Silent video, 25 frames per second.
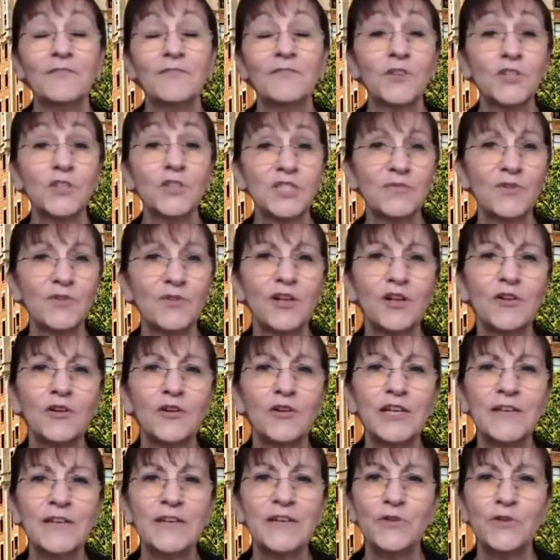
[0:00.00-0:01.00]
First of
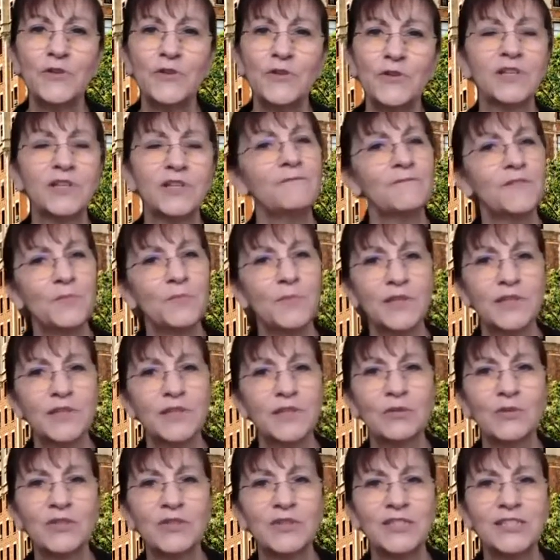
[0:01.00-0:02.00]
all, if you're not
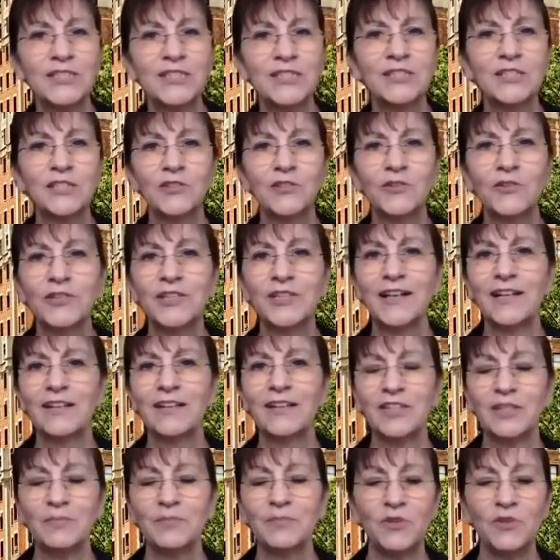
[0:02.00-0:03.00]
familiar with the
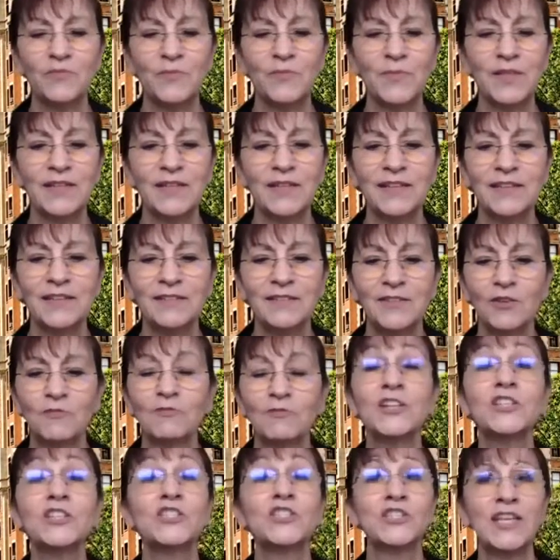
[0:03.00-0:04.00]
decoloniality movement, it
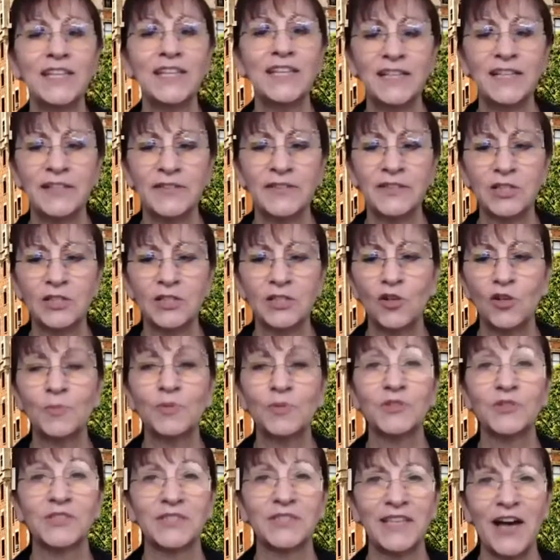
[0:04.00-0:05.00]
originated in the
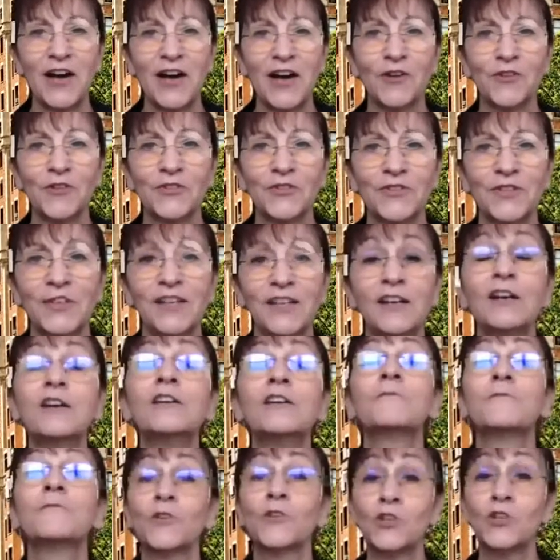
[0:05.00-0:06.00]
global South.
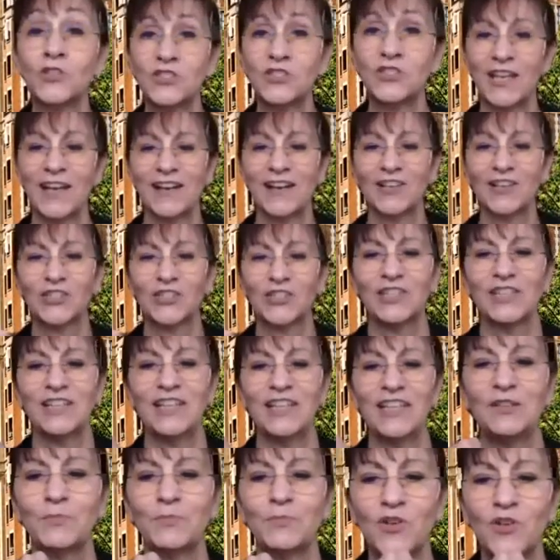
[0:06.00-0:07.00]
First,
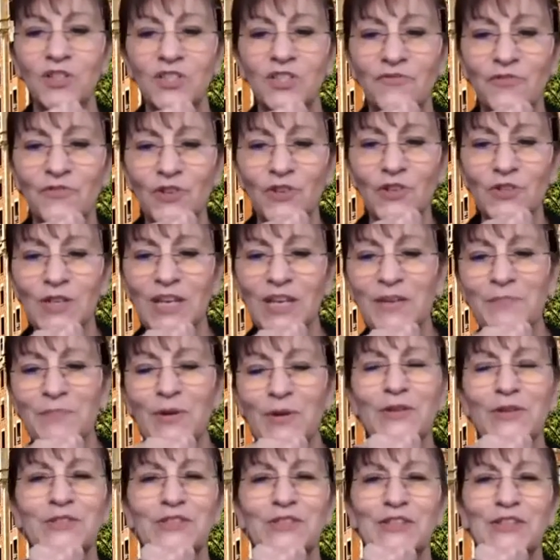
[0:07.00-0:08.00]
actually, in
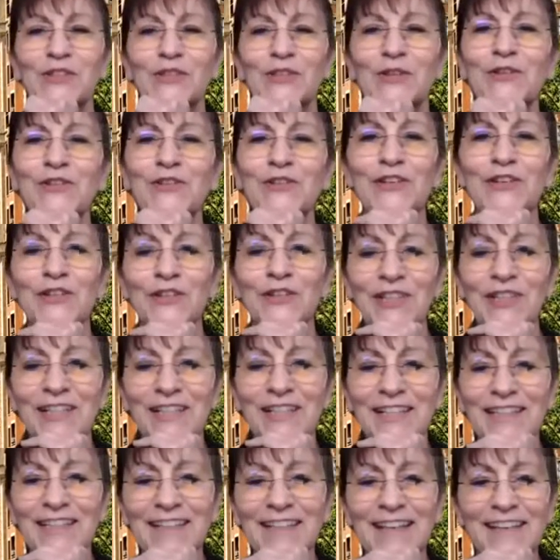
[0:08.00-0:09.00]
post-colonial
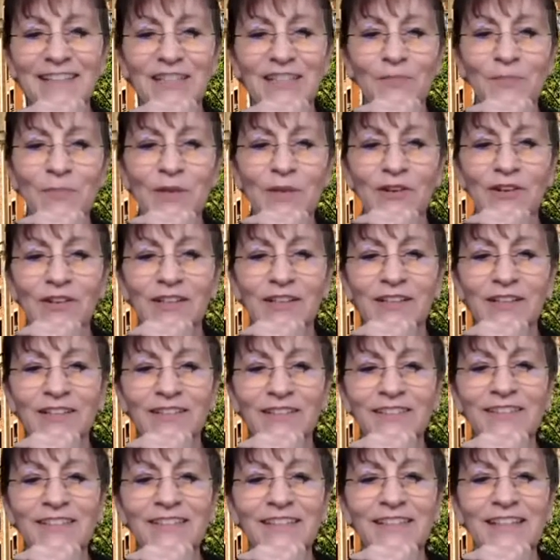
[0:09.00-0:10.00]
Latin
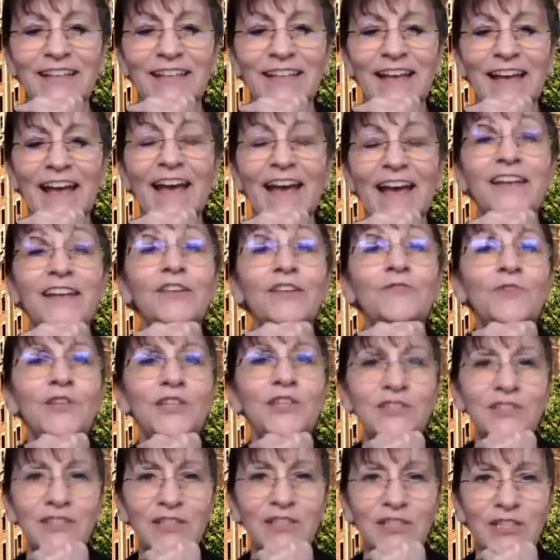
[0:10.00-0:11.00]
America, and in
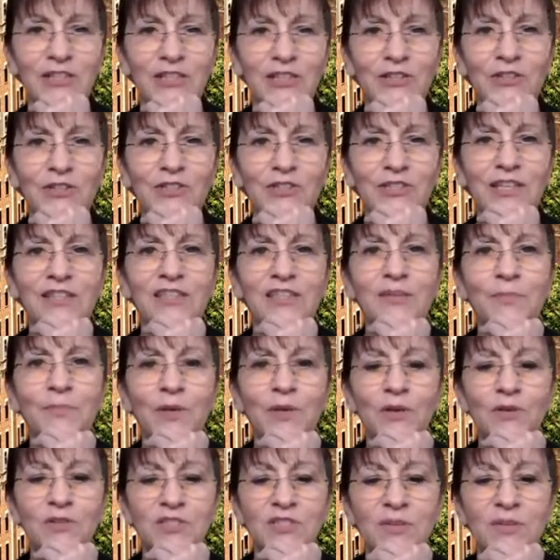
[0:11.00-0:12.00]
recent years in the
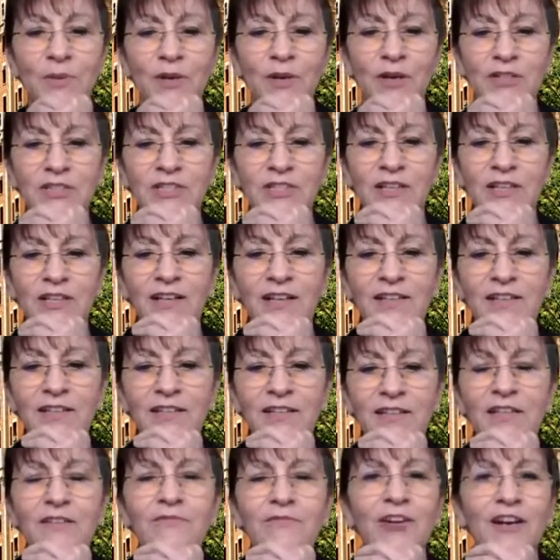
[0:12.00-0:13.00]
post-apartheid
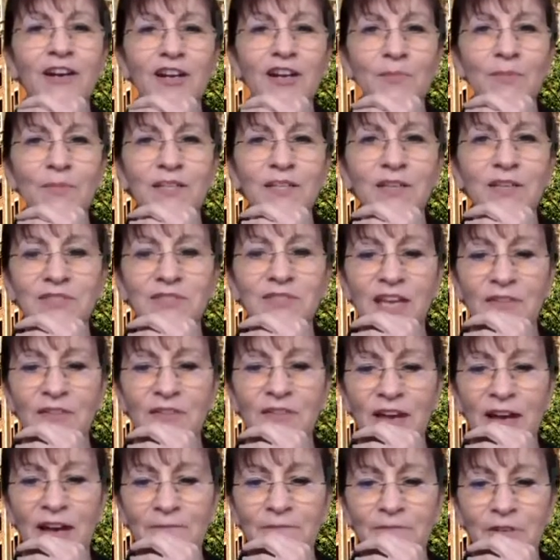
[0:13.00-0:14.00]
environment of
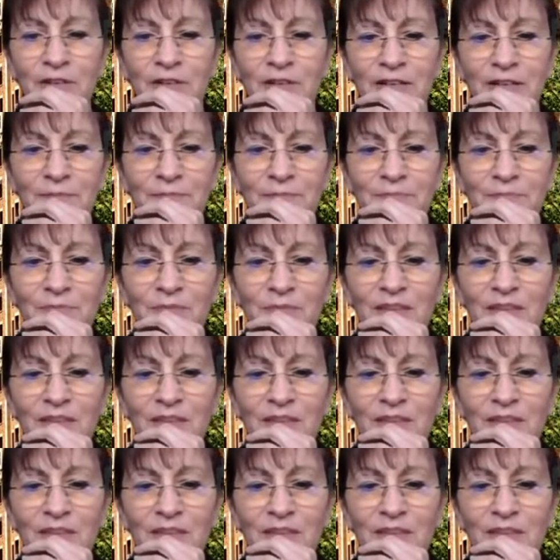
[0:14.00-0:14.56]
South Africa.